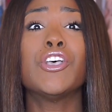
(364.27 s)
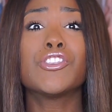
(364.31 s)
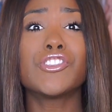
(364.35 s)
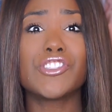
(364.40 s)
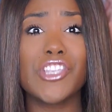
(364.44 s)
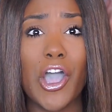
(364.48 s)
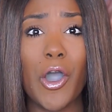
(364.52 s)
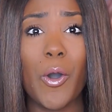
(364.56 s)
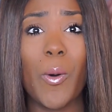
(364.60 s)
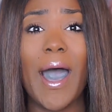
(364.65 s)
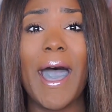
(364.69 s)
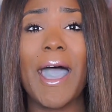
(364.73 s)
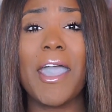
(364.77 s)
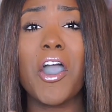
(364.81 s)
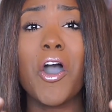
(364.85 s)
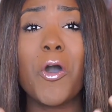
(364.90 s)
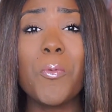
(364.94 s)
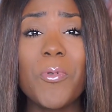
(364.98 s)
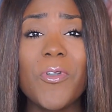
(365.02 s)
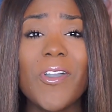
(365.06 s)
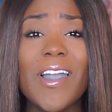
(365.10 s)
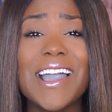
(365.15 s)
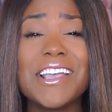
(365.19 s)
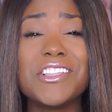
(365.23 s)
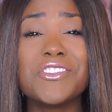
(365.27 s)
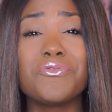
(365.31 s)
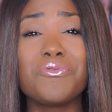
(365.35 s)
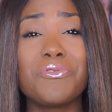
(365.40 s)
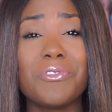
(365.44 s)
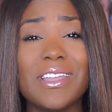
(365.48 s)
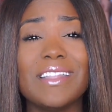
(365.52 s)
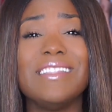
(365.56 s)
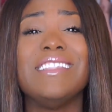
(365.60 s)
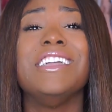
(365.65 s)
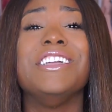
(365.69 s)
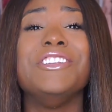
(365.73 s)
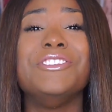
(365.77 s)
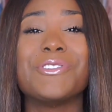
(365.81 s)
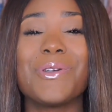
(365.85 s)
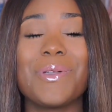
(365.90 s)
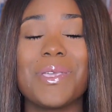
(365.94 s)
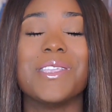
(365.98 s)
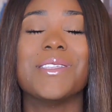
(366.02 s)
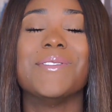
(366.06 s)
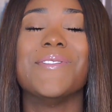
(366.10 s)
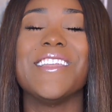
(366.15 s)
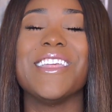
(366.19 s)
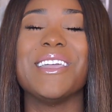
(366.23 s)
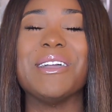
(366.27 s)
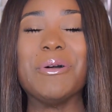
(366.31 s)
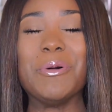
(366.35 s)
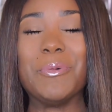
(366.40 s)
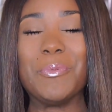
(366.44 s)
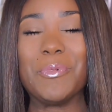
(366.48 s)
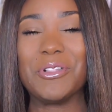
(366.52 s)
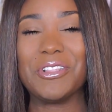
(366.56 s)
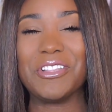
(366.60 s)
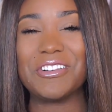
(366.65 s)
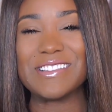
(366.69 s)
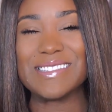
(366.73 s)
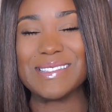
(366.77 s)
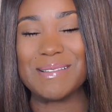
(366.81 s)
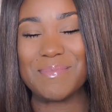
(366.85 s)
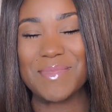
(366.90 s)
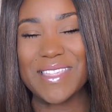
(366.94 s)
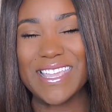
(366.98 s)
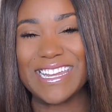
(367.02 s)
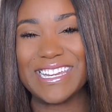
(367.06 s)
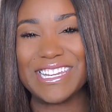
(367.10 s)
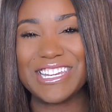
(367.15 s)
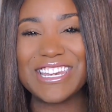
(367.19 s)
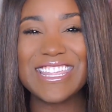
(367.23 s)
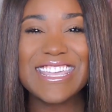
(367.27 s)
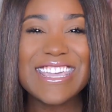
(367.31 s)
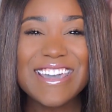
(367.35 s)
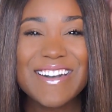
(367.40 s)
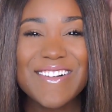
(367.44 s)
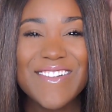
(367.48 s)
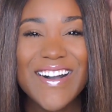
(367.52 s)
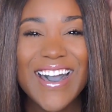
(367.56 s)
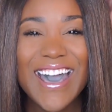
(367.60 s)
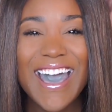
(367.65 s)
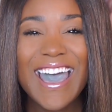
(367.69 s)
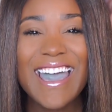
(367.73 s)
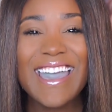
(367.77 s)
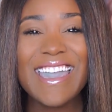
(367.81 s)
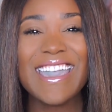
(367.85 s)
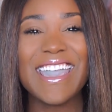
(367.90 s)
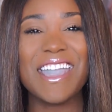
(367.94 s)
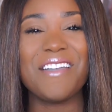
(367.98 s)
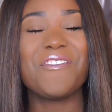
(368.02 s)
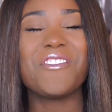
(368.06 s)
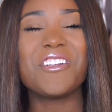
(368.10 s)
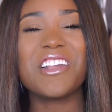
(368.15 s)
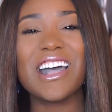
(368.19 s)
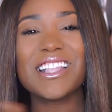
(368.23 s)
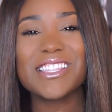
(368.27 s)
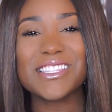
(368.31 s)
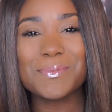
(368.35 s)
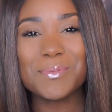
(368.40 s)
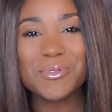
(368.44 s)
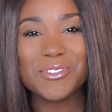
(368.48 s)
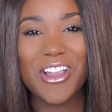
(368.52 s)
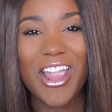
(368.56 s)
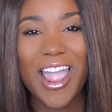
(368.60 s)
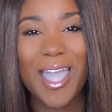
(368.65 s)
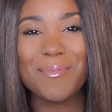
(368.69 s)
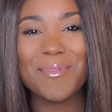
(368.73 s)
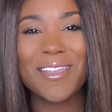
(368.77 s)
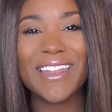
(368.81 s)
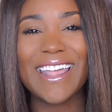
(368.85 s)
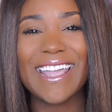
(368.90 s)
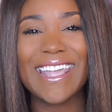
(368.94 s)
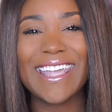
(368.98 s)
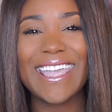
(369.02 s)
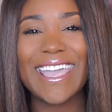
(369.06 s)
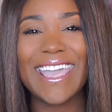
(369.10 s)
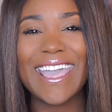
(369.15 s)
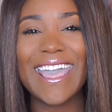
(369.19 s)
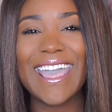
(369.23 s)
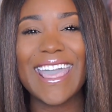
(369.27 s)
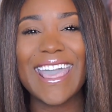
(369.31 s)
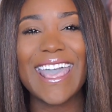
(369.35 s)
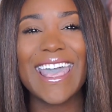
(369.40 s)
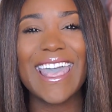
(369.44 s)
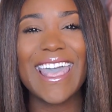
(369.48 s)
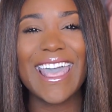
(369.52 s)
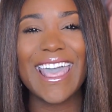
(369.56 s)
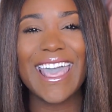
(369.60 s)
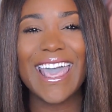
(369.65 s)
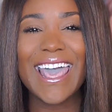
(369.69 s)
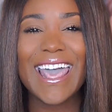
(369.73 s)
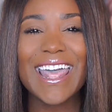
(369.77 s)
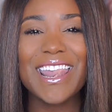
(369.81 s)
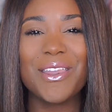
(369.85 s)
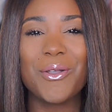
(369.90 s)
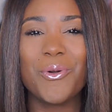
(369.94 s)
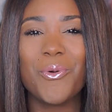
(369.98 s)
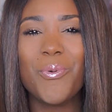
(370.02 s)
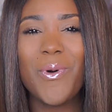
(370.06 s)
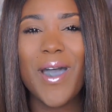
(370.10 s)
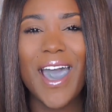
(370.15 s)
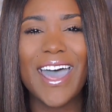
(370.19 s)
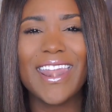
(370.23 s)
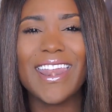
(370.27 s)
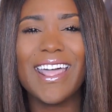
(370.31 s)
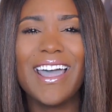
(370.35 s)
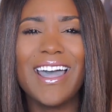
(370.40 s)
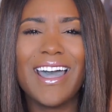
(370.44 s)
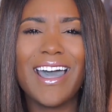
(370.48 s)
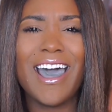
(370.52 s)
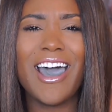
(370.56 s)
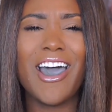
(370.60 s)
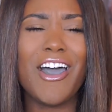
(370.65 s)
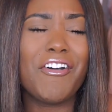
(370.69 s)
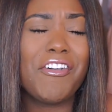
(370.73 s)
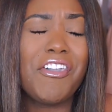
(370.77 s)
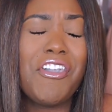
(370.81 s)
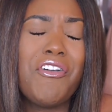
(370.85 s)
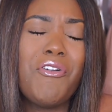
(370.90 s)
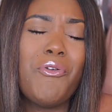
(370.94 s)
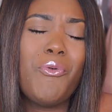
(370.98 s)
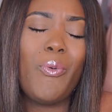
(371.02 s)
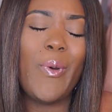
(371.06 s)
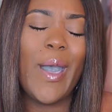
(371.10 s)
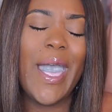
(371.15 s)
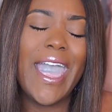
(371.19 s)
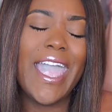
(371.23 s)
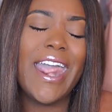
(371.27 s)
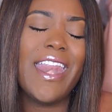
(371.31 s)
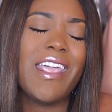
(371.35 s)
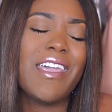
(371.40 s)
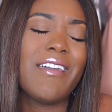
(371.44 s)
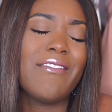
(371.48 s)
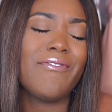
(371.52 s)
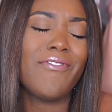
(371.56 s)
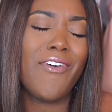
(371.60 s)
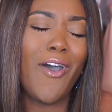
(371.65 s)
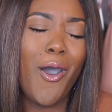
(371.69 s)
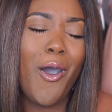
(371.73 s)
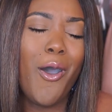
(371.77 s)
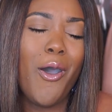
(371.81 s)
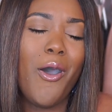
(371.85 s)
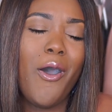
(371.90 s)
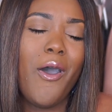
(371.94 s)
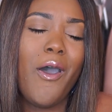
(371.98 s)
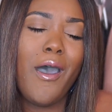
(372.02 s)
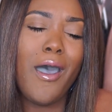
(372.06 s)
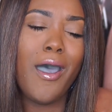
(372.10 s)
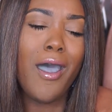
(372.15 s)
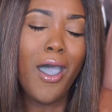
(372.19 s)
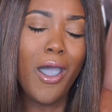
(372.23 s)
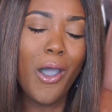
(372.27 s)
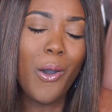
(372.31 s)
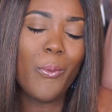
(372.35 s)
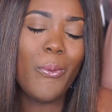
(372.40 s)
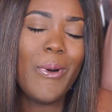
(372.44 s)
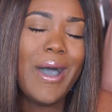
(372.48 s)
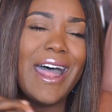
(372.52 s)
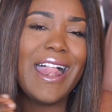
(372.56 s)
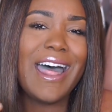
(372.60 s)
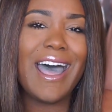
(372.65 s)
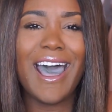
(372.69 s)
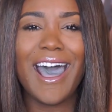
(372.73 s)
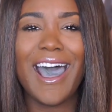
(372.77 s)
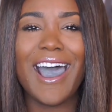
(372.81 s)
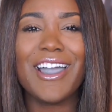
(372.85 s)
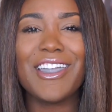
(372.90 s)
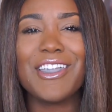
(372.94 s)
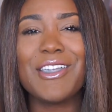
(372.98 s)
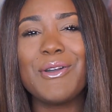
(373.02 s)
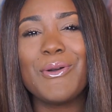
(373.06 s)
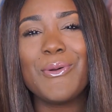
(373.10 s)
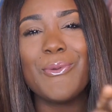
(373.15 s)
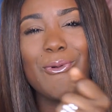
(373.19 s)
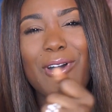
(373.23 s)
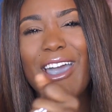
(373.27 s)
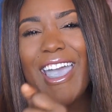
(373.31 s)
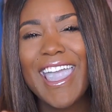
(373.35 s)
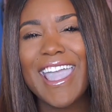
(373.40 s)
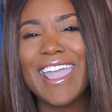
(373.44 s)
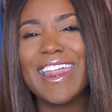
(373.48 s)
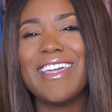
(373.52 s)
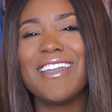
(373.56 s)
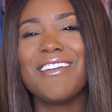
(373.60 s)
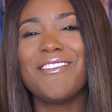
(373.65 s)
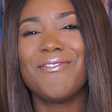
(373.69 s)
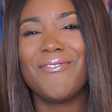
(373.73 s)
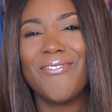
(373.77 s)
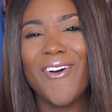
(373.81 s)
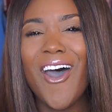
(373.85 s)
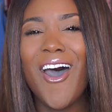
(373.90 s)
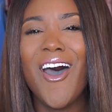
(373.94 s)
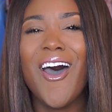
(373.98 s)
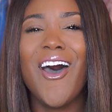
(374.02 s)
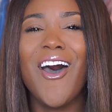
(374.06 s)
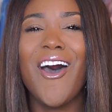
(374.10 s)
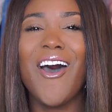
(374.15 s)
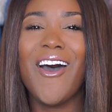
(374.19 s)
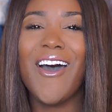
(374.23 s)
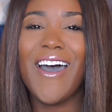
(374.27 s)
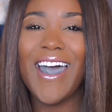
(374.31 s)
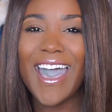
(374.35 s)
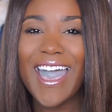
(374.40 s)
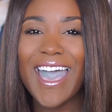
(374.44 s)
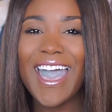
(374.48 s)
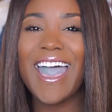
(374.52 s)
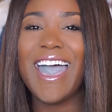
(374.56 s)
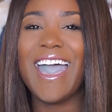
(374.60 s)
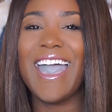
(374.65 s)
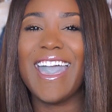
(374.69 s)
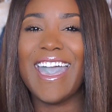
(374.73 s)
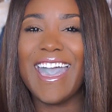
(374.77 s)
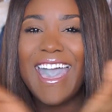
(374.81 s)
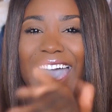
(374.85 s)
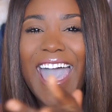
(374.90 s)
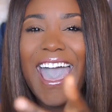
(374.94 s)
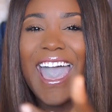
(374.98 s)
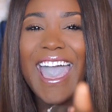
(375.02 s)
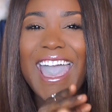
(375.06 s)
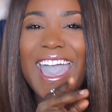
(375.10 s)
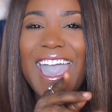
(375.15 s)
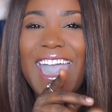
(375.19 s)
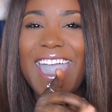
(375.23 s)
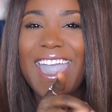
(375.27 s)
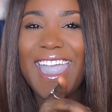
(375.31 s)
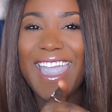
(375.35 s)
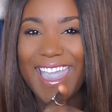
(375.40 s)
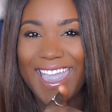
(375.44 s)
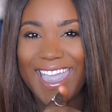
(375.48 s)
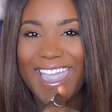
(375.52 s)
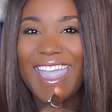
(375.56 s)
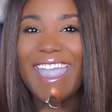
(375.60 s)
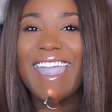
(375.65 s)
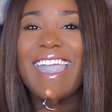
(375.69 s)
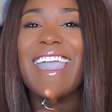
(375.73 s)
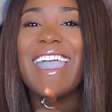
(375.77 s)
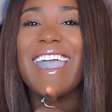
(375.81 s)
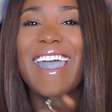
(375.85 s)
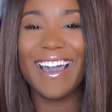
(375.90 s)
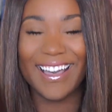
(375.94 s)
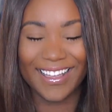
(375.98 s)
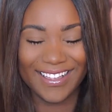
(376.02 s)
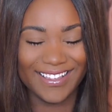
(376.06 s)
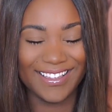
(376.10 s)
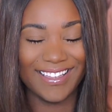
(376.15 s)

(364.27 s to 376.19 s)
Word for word: So I hope you guys really enjoy this video. I hope you learned something new. If you're not subscribed yet again, what are you waiting for? What are you waiting for? Hey!